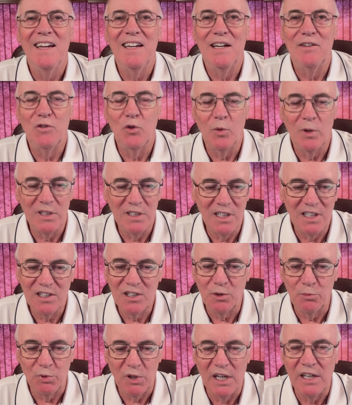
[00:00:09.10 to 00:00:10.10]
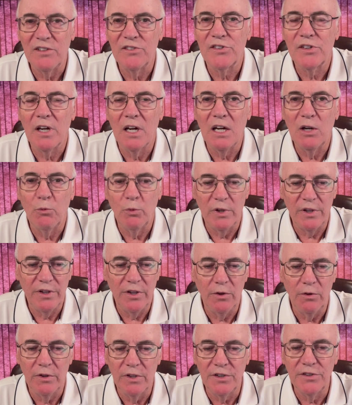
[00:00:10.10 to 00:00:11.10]
everyone, Dr. Brian Scott with
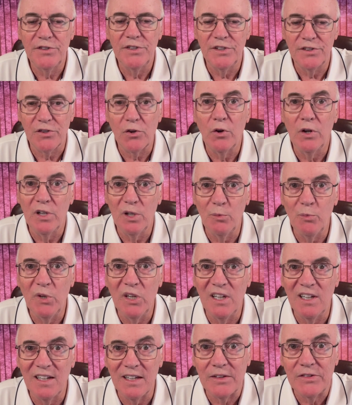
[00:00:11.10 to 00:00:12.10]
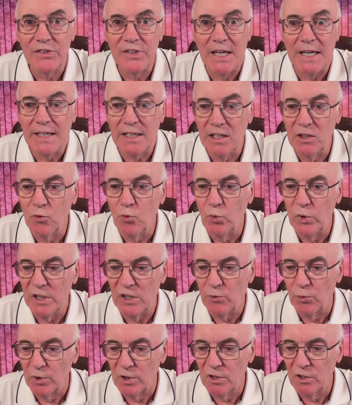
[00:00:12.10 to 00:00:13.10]
you. This is going to be an exciting
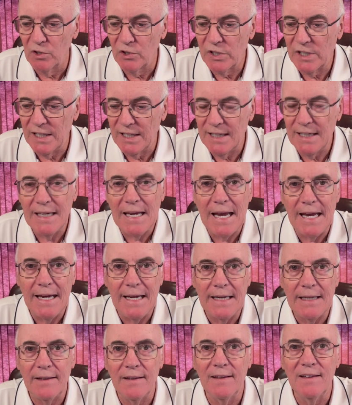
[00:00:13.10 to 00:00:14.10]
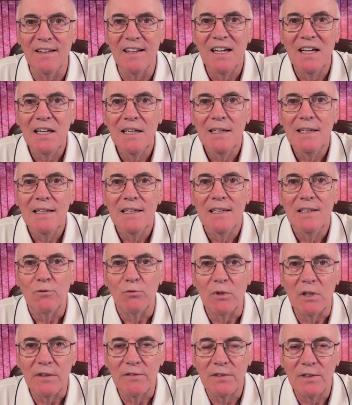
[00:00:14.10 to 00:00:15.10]
week. We're looking at
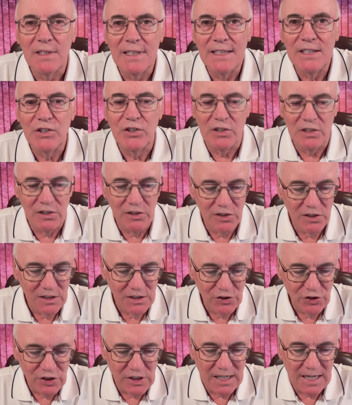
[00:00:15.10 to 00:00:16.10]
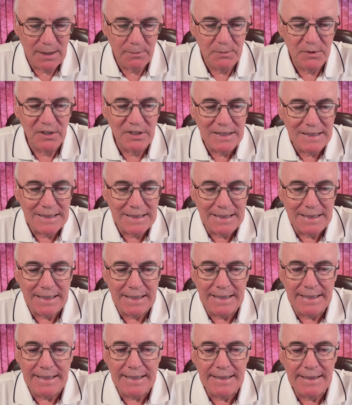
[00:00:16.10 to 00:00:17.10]
Revelation chapter
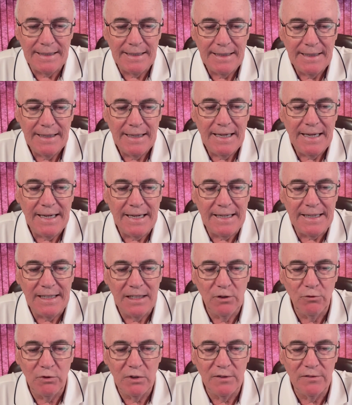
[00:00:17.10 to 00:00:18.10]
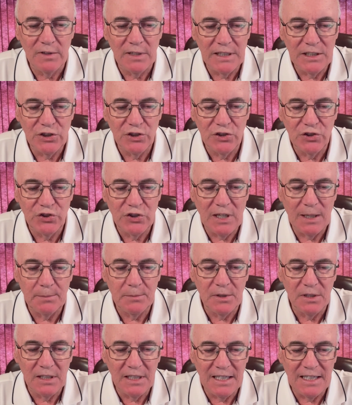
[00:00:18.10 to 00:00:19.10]
9, and in Revelation
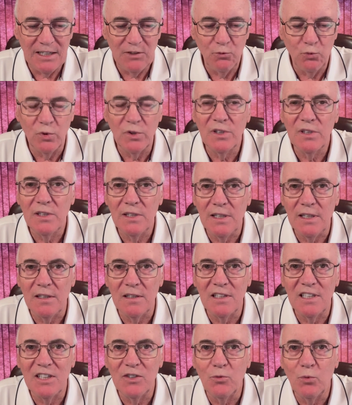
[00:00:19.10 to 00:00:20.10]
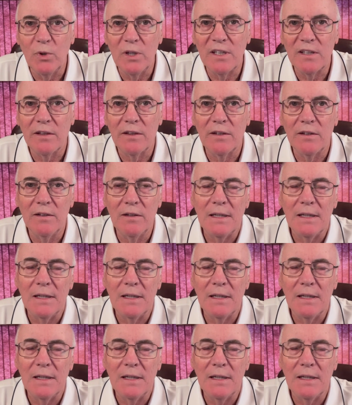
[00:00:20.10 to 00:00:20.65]
chapter 9, we're dealing with